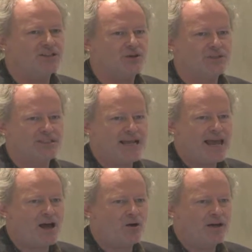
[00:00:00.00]
So it's
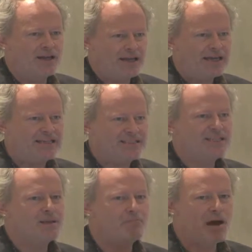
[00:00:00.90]

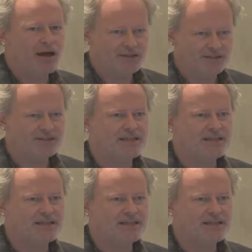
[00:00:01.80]
in the mud.